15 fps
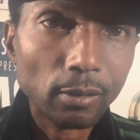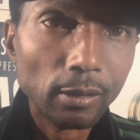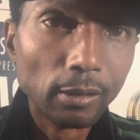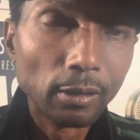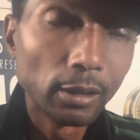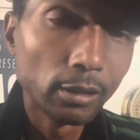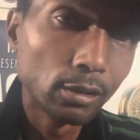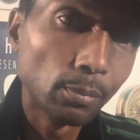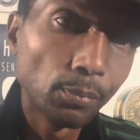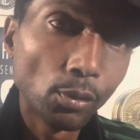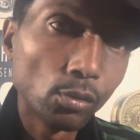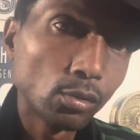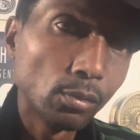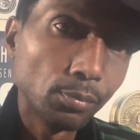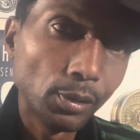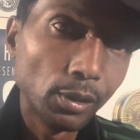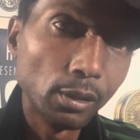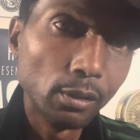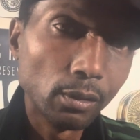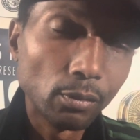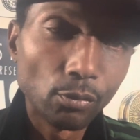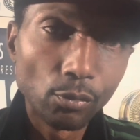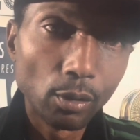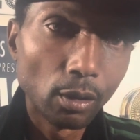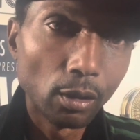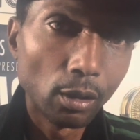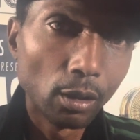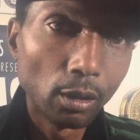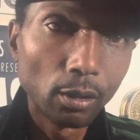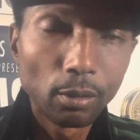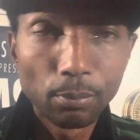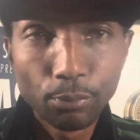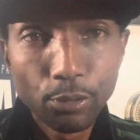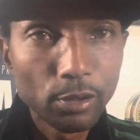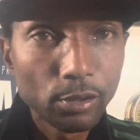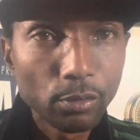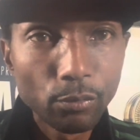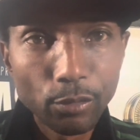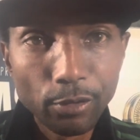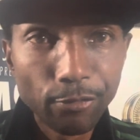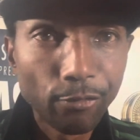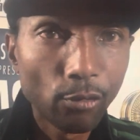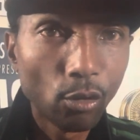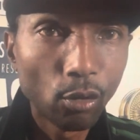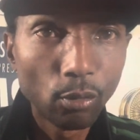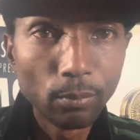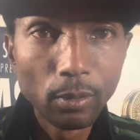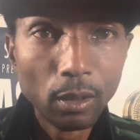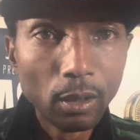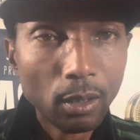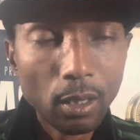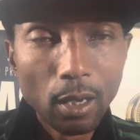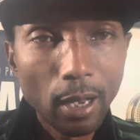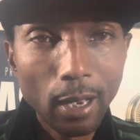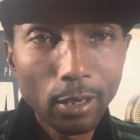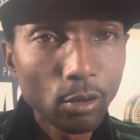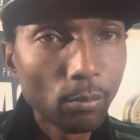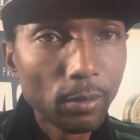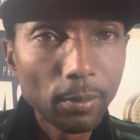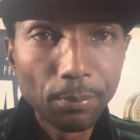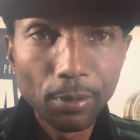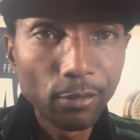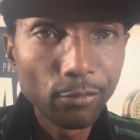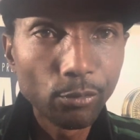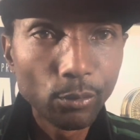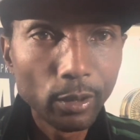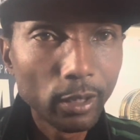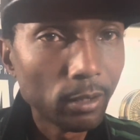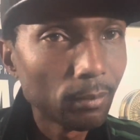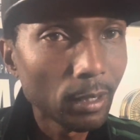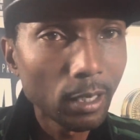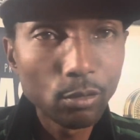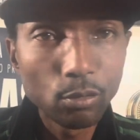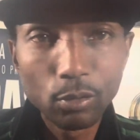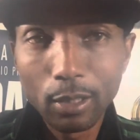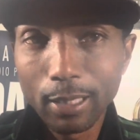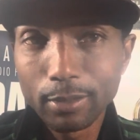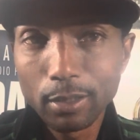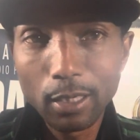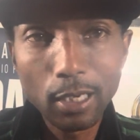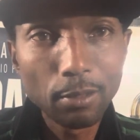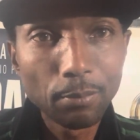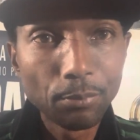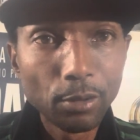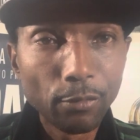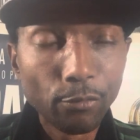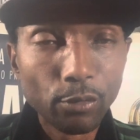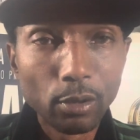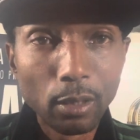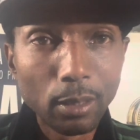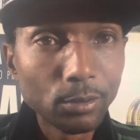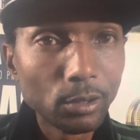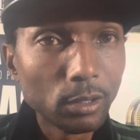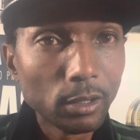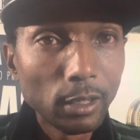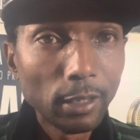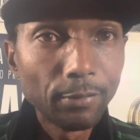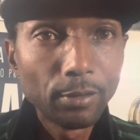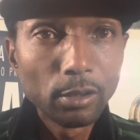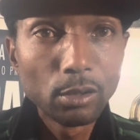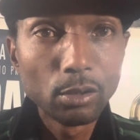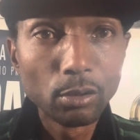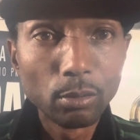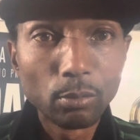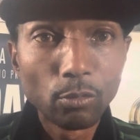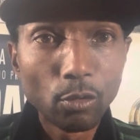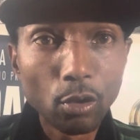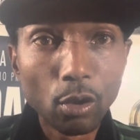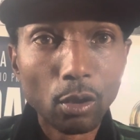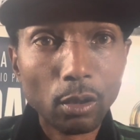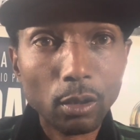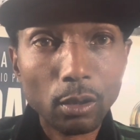that's supposed to be prison reform, I don't be beefing with him. I don't got time to beef with him. I'm just giving it to him raw.